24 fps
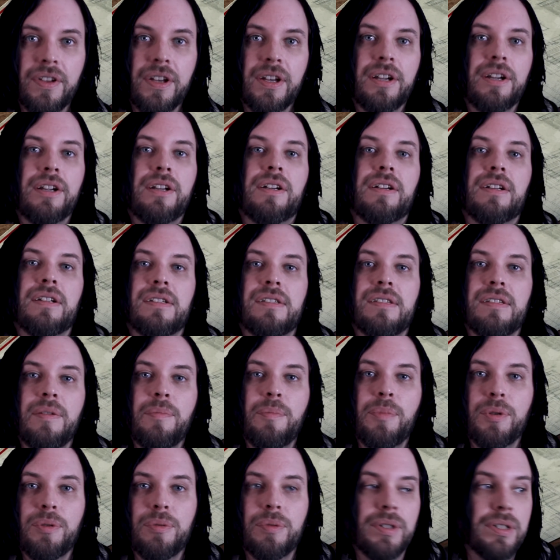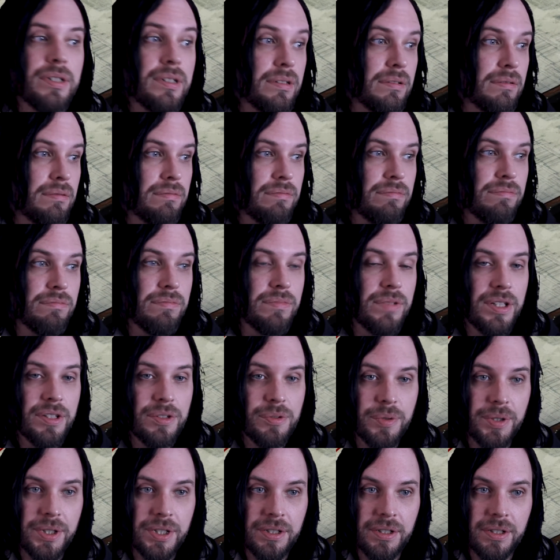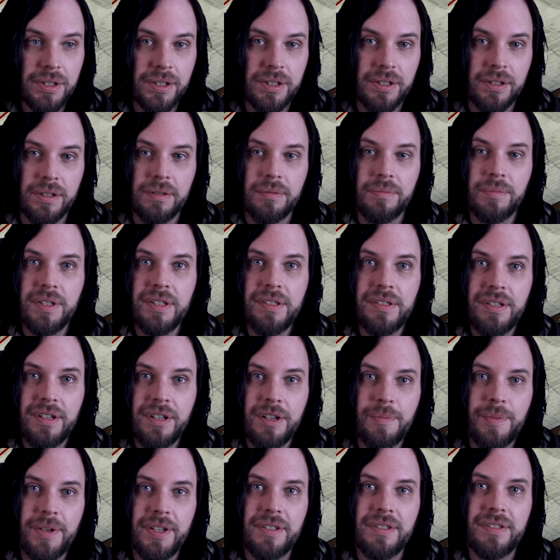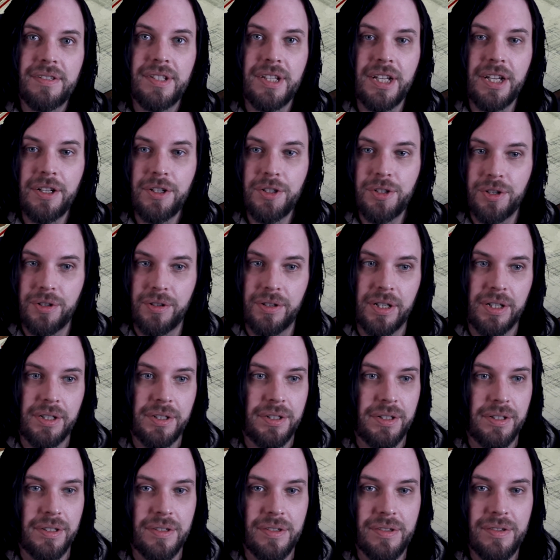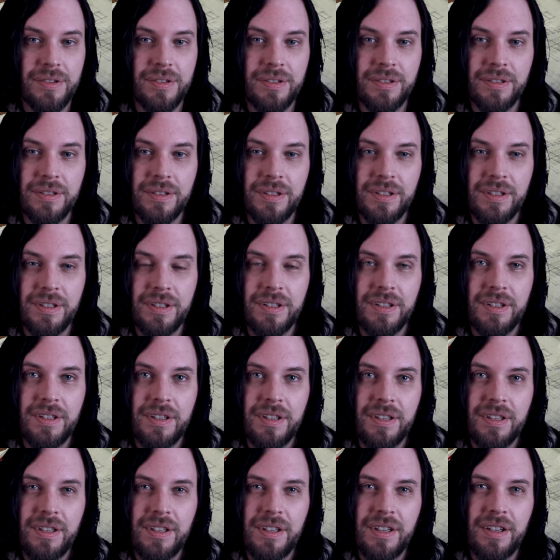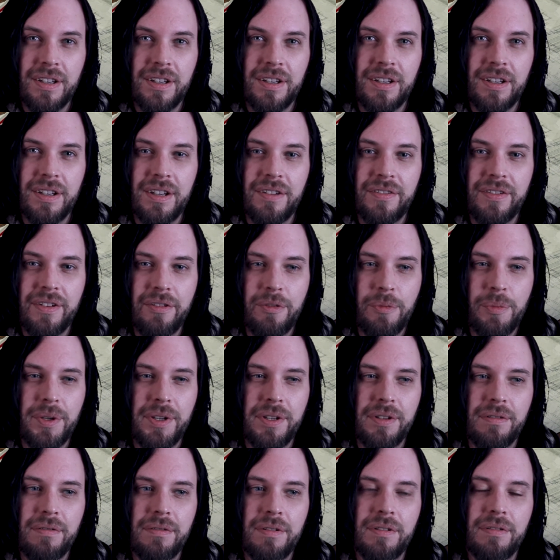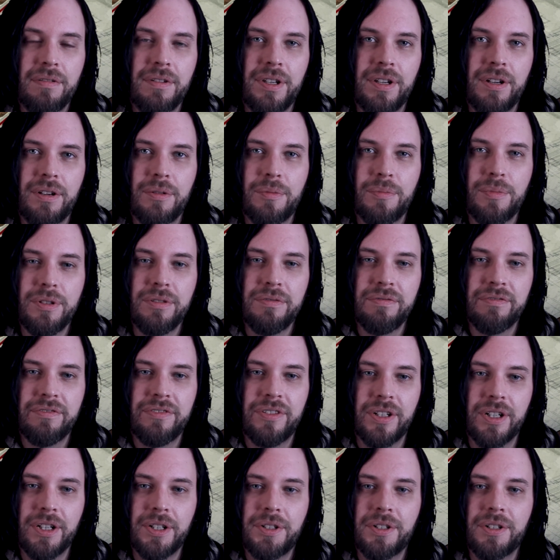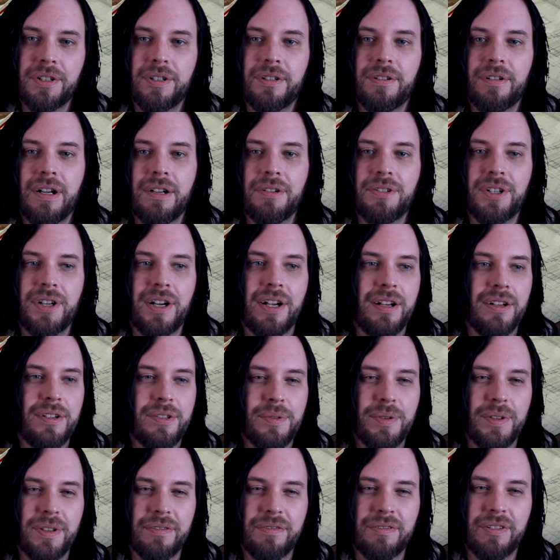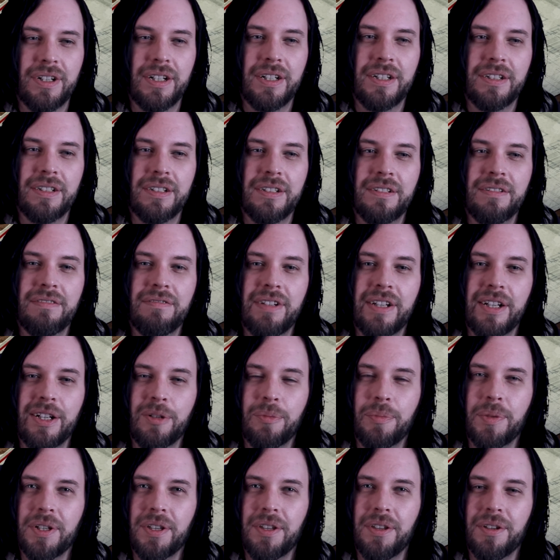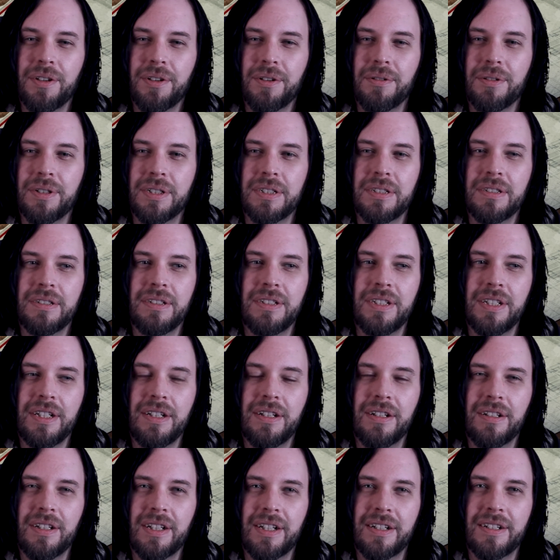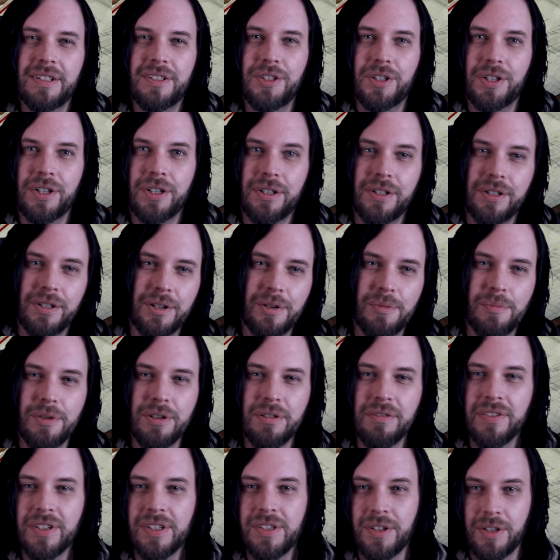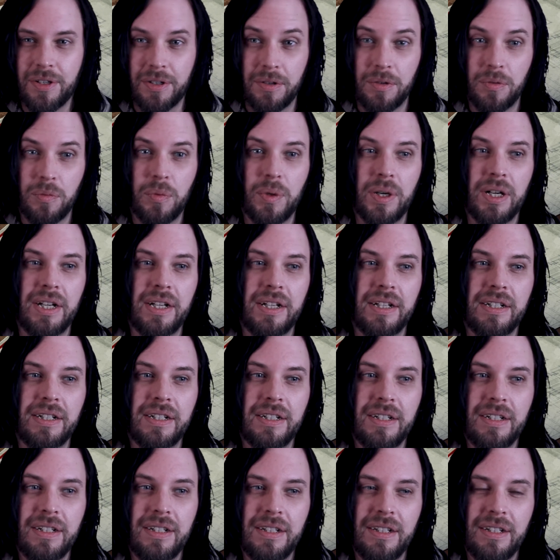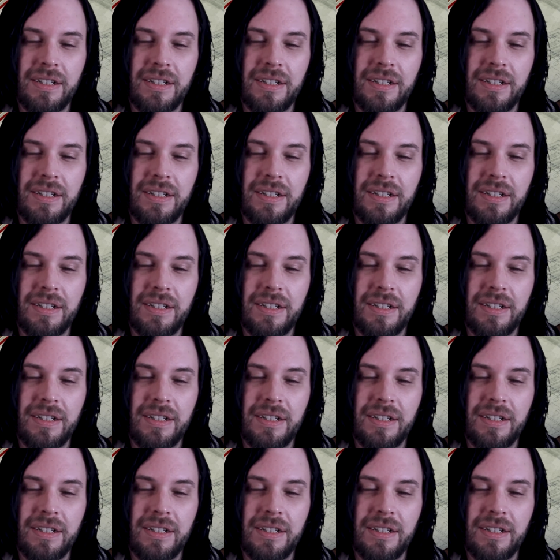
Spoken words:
We've got a simple one this week. Let's talk about stage directions. Have you ever been, moving furniture around your house with a friend helping you, and you need to turn or move a certain way,